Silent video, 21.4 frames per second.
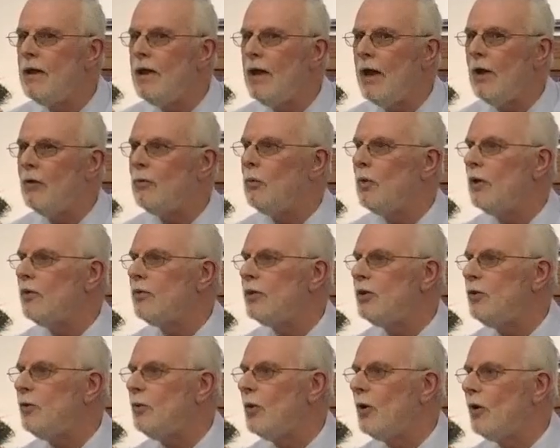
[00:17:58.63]
How wealthy
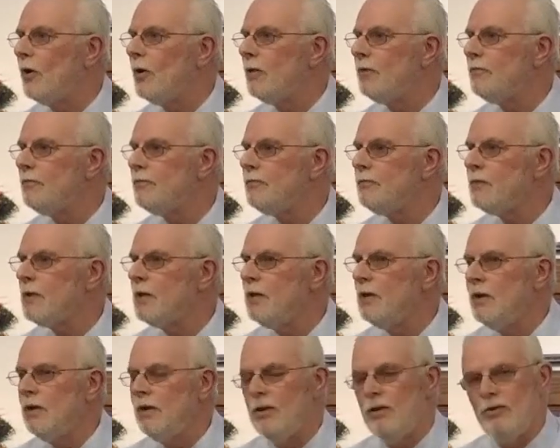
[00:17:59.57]
you are?
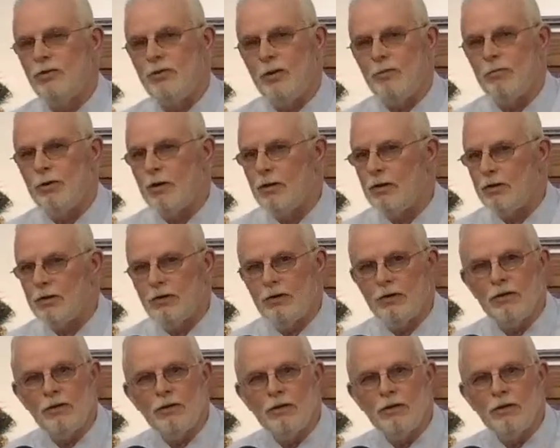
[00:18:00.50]
You say, brother,